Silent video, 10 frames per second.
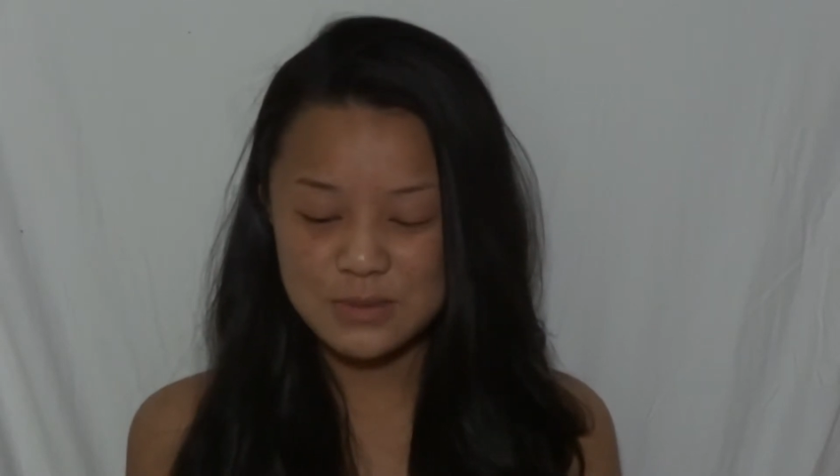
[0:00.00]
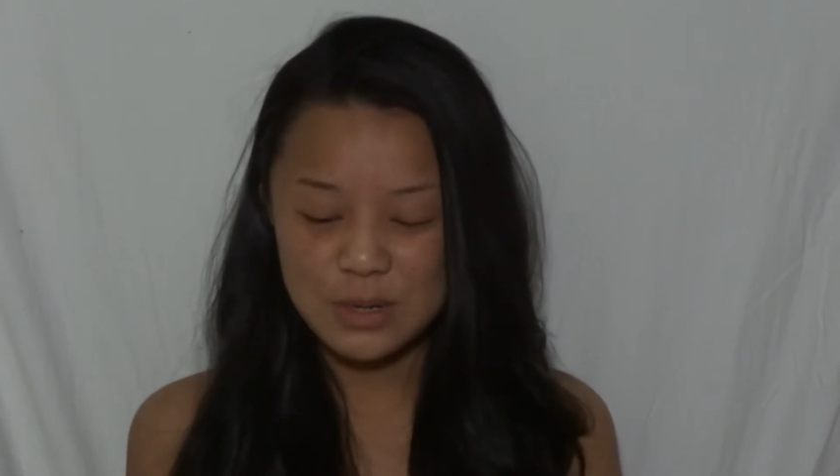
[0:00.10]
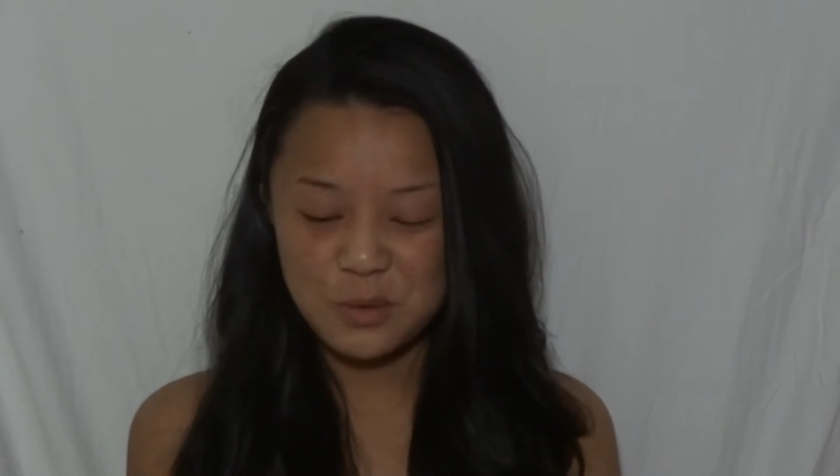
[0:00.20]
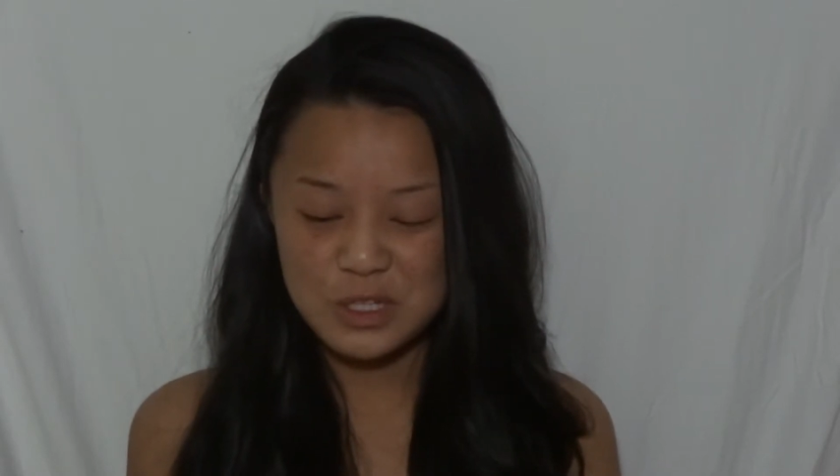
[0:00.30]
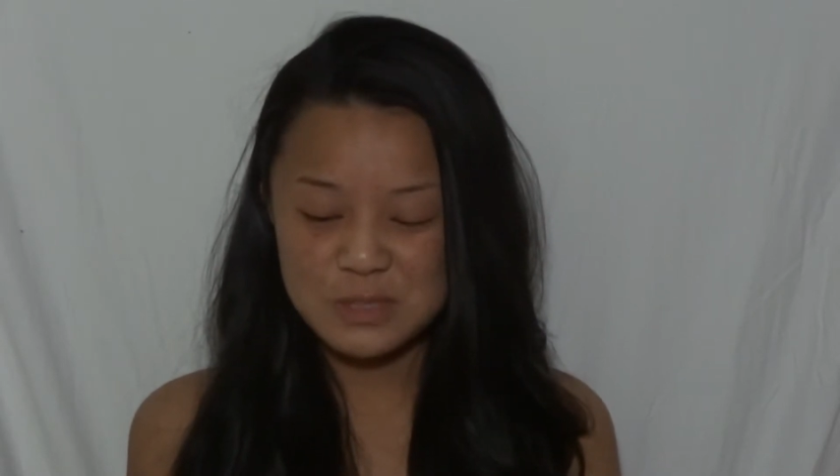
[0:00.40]
what
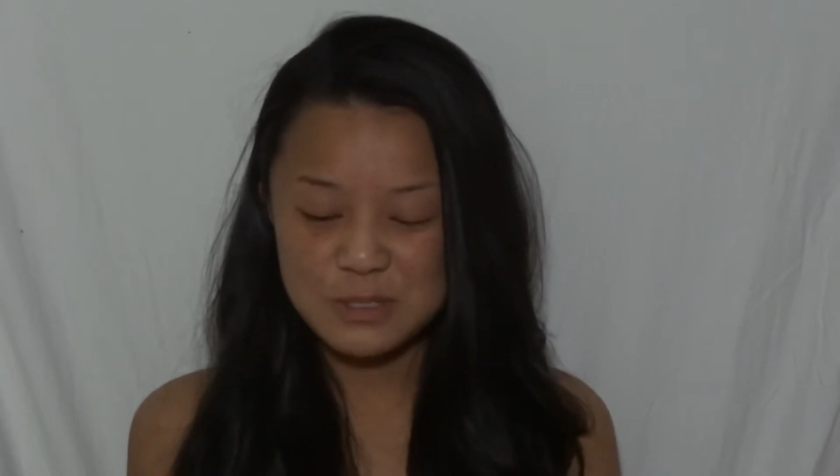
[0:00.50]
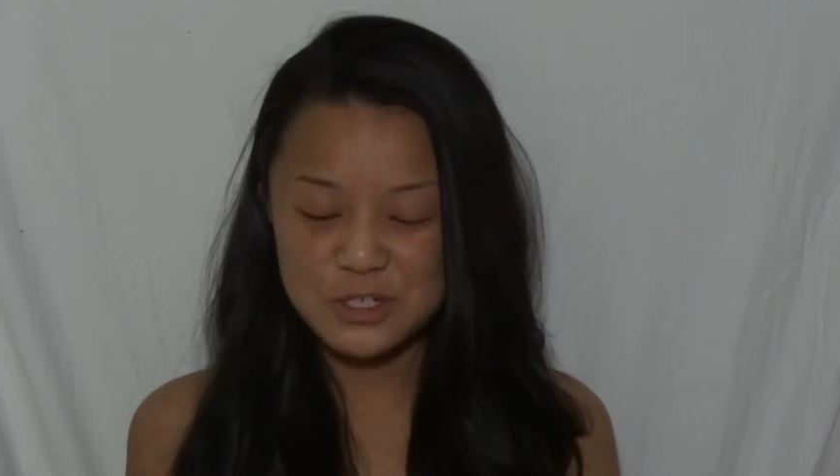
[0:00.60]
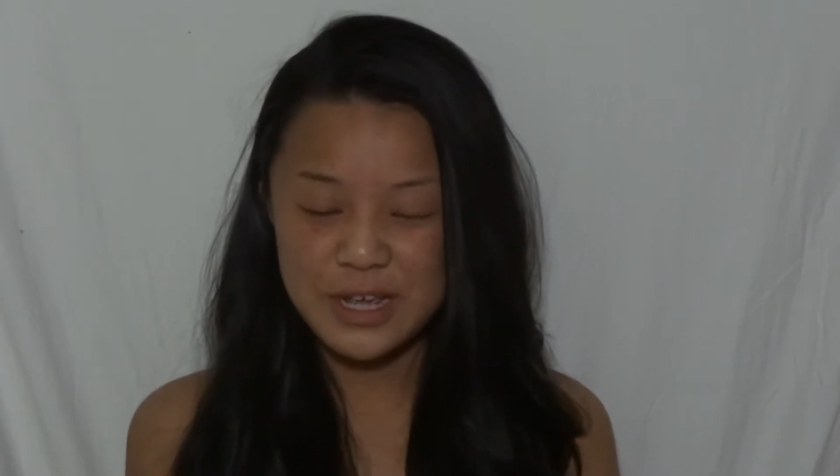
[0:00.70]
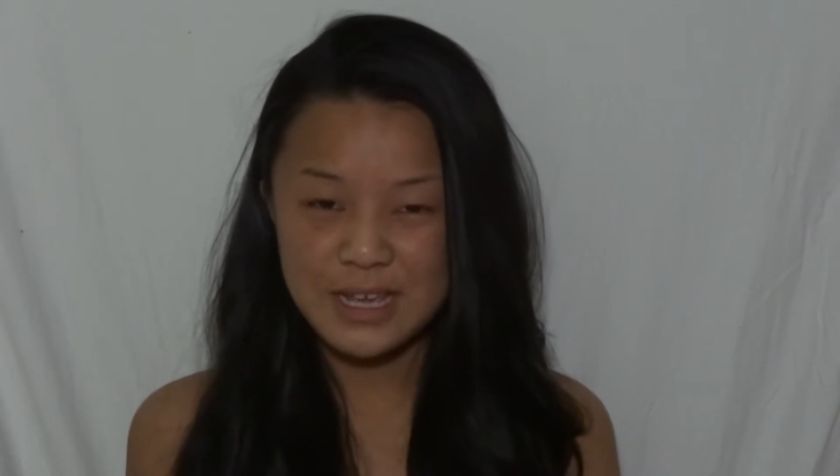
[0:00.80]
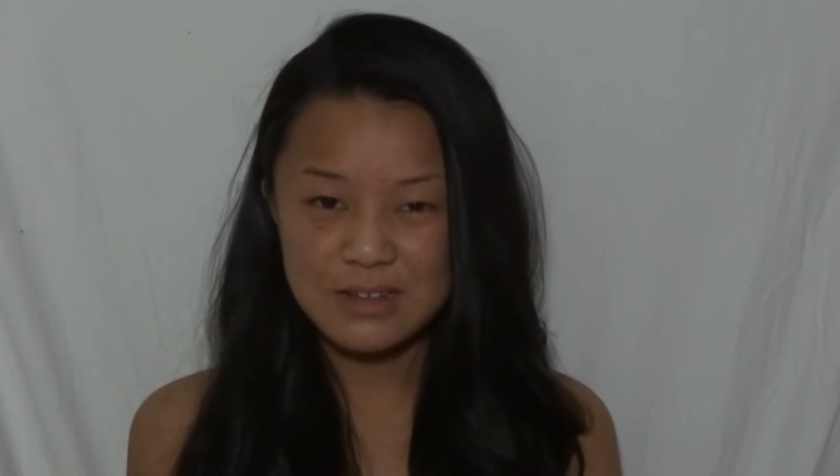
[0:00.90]
I'm going to be
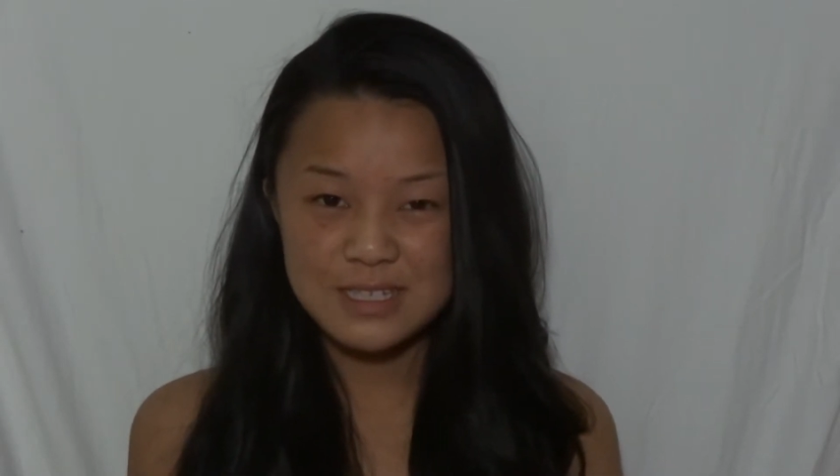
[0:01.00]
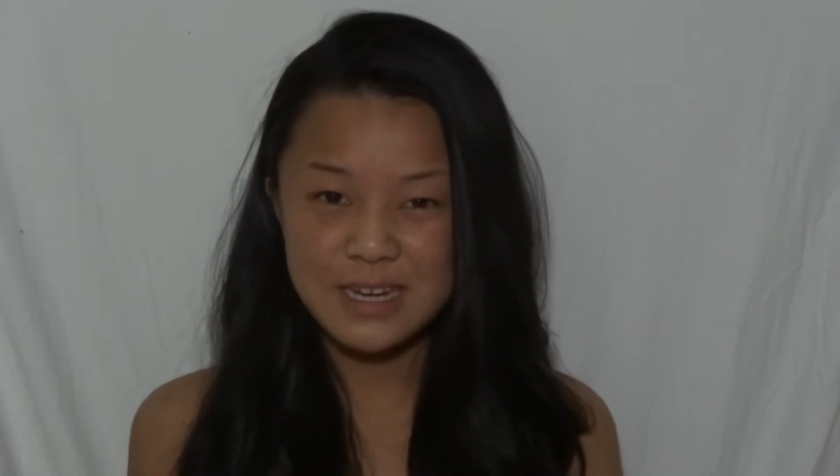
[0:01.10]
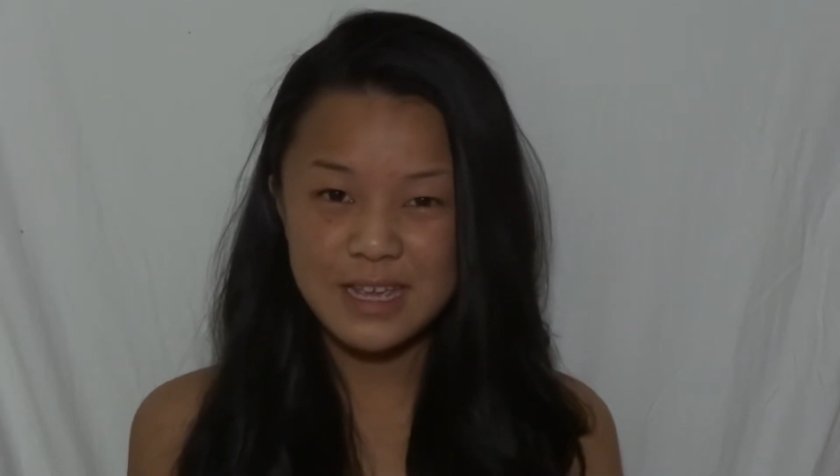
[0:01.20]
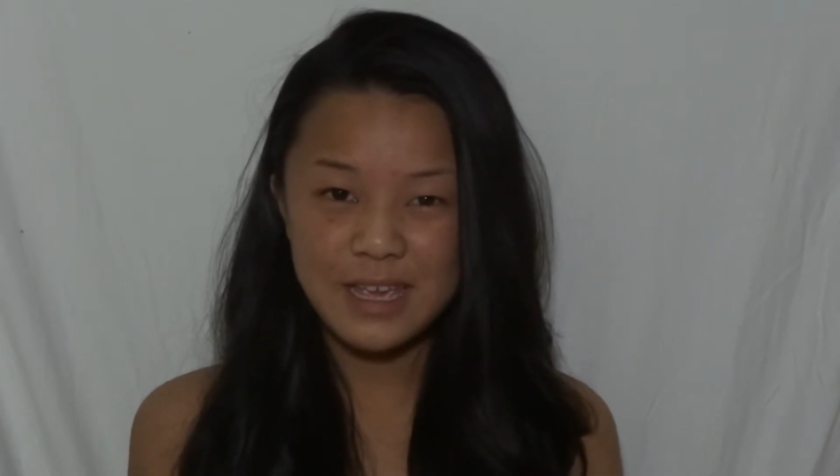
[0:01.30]
trying out today,